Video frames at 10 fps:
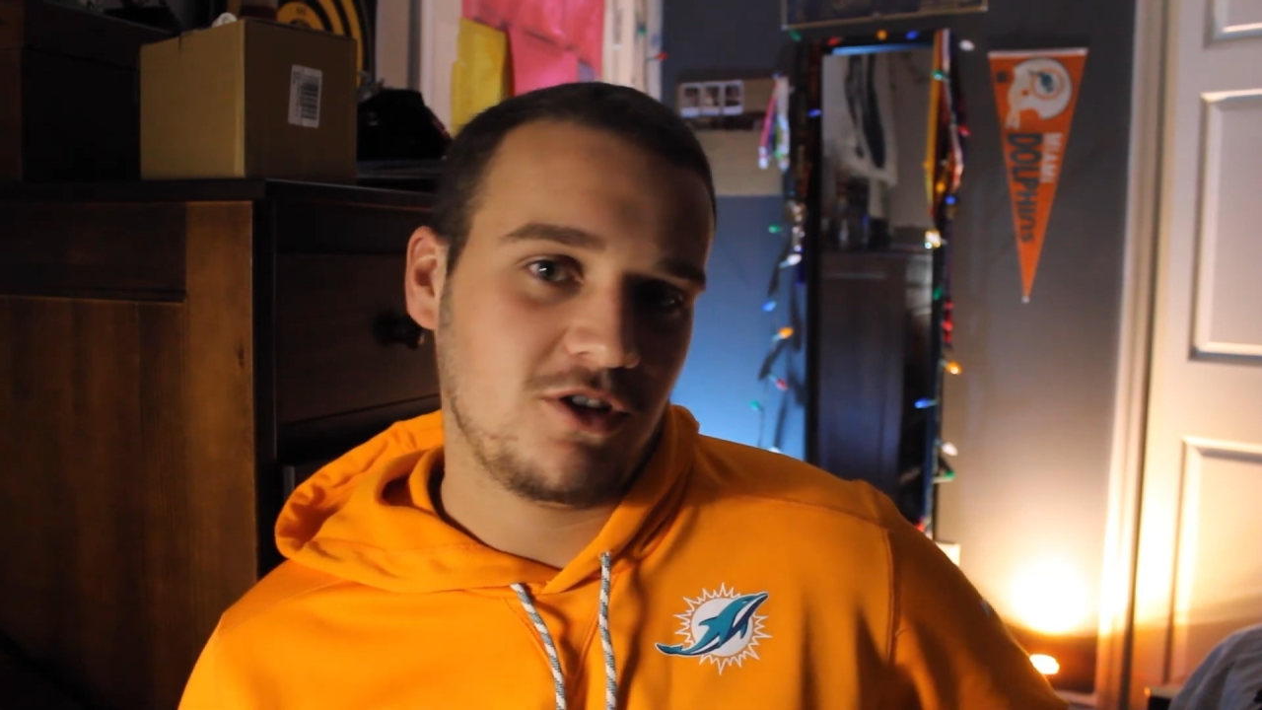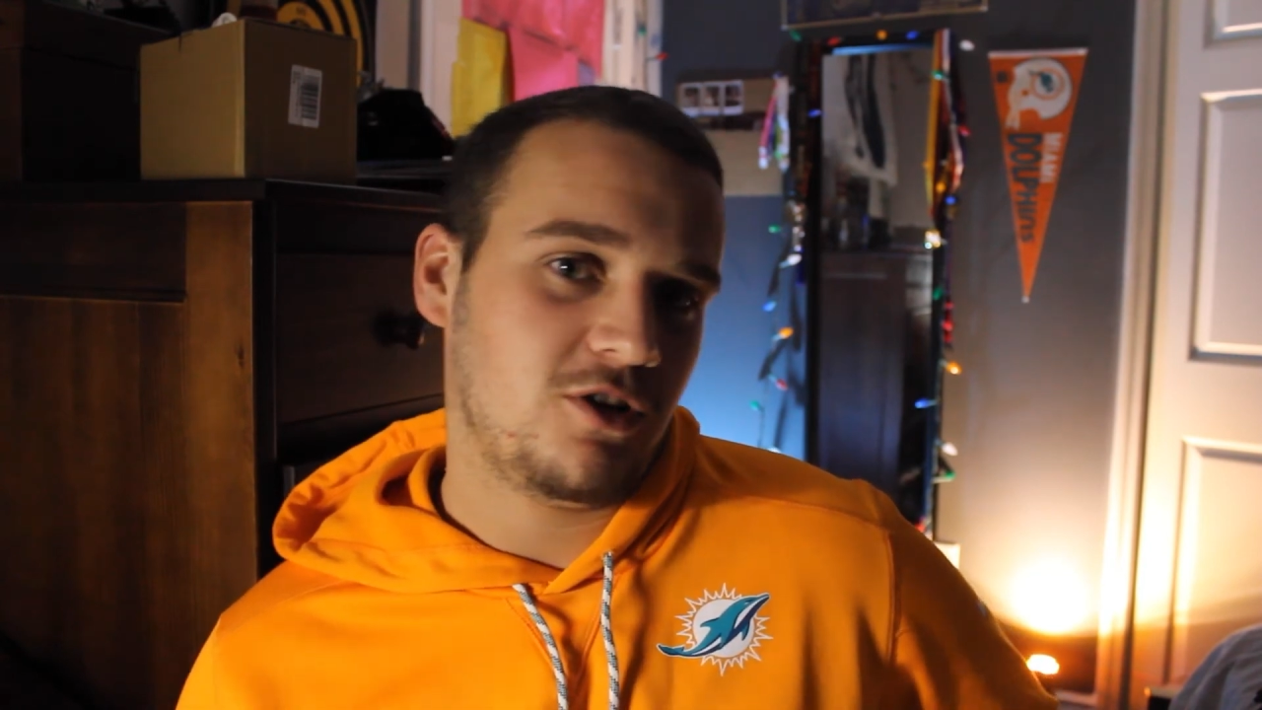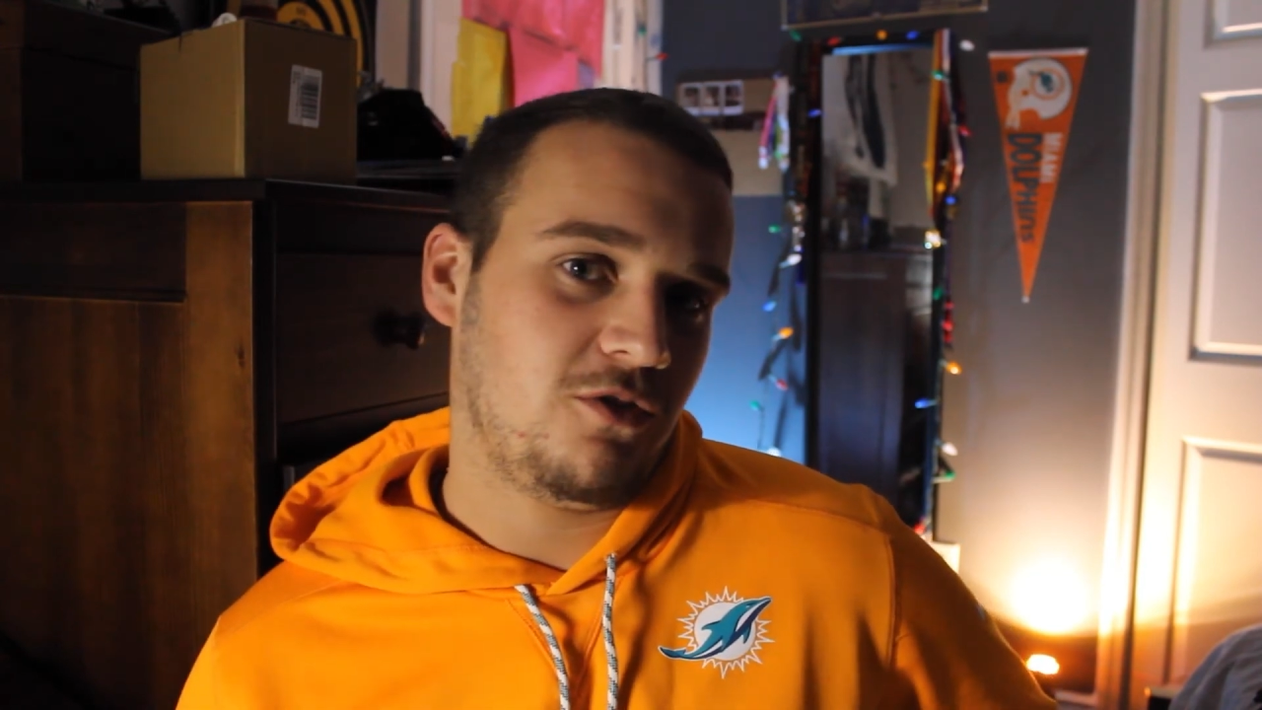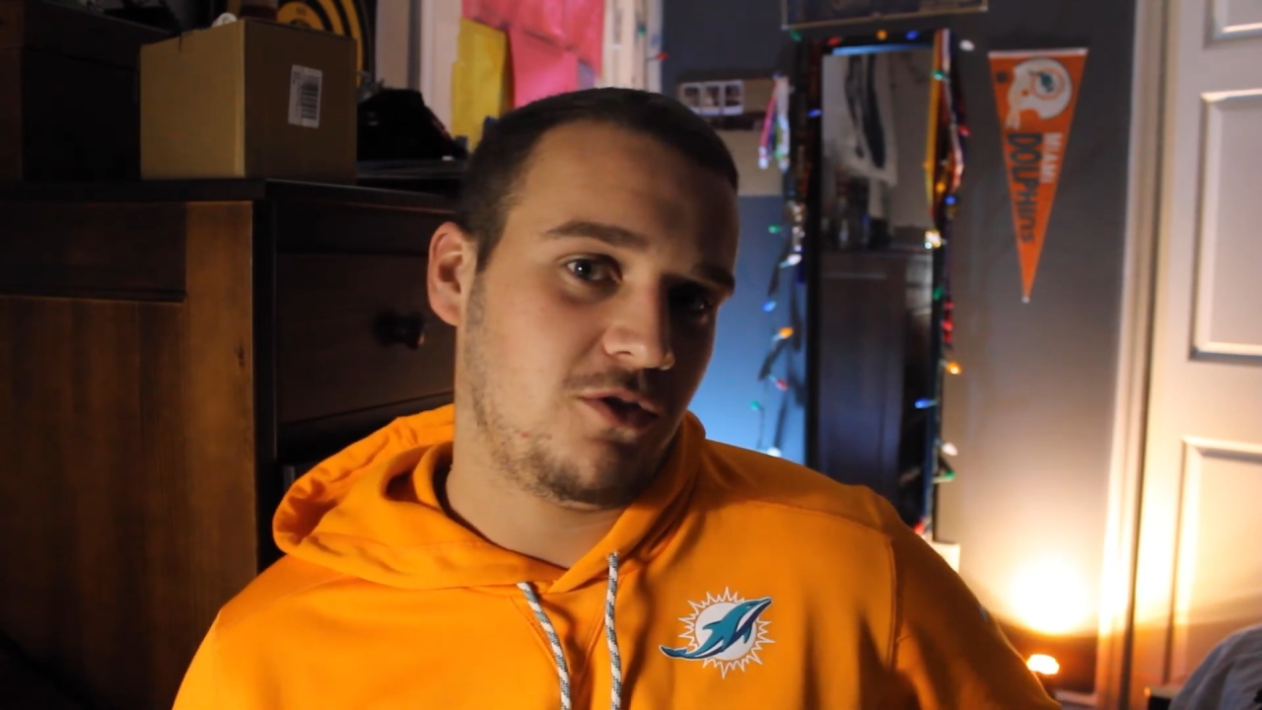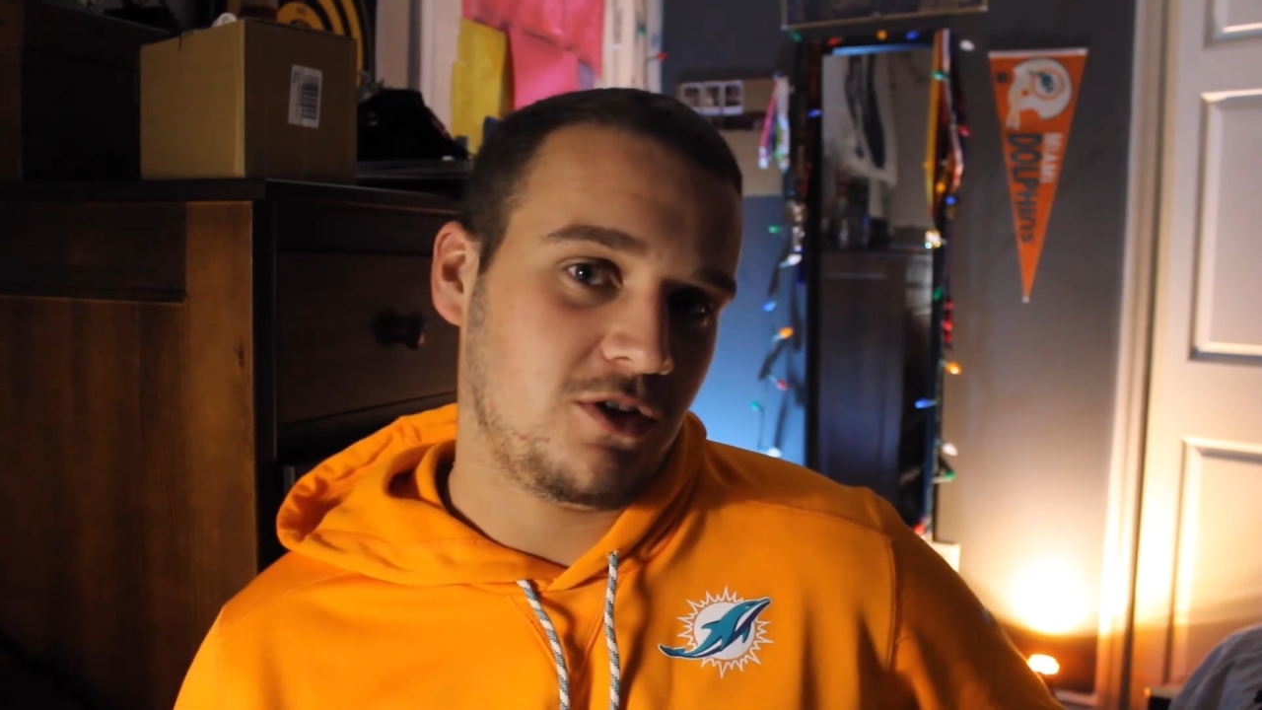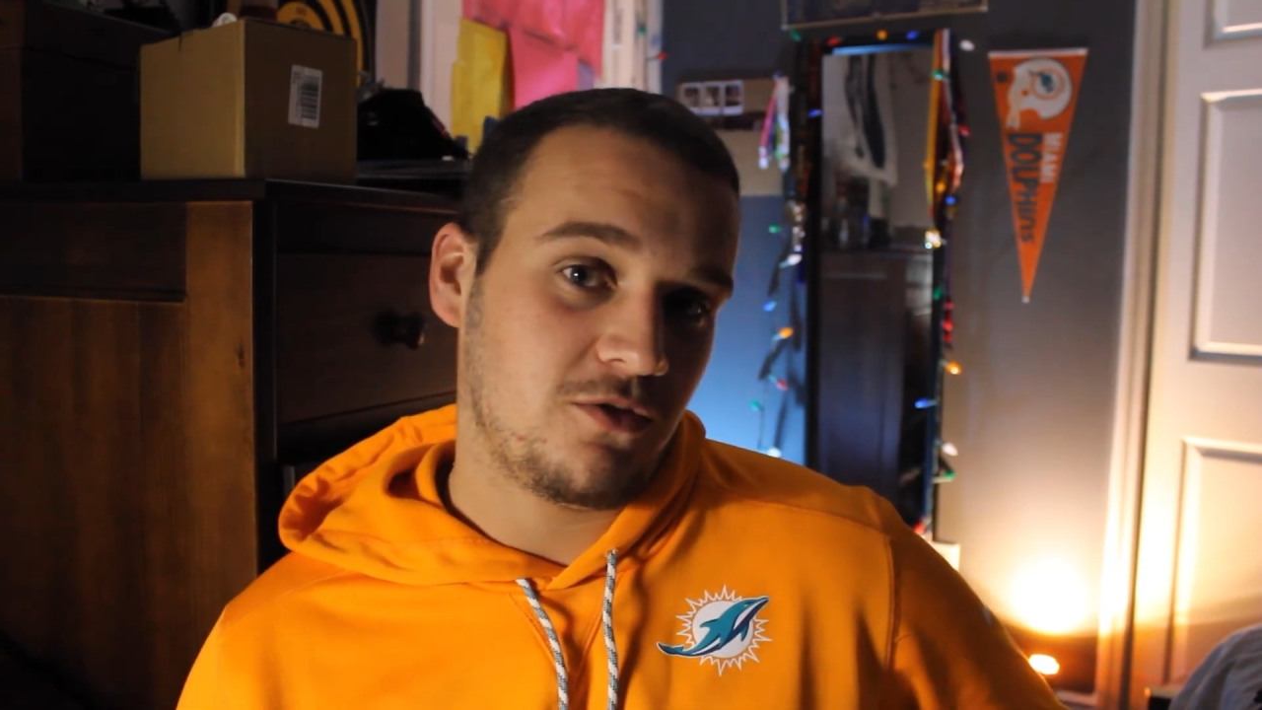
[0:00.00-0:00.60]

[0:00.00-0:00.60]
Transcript: in